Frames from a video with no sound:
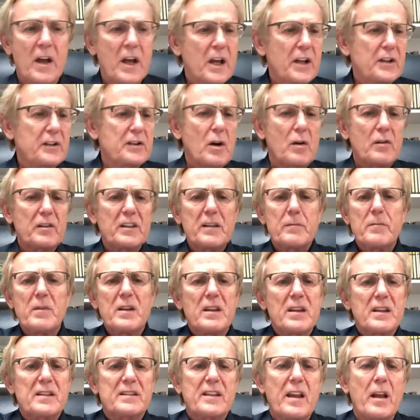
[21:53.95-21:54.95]
Don't give me
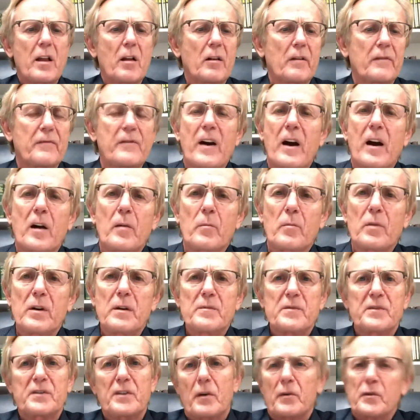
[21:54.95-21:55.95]
this hellfire and
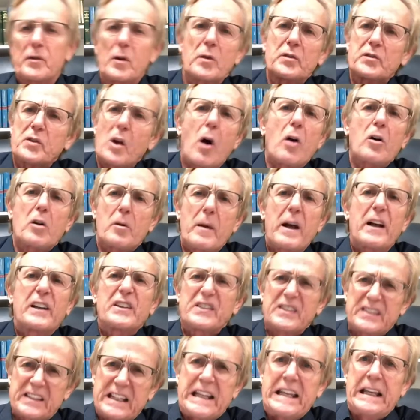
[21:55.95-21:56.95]
brimstone. Don't talk about
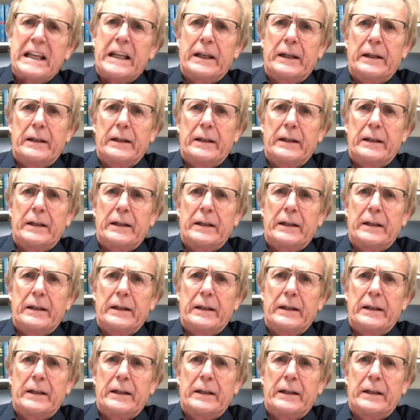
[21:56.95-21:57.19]
sin.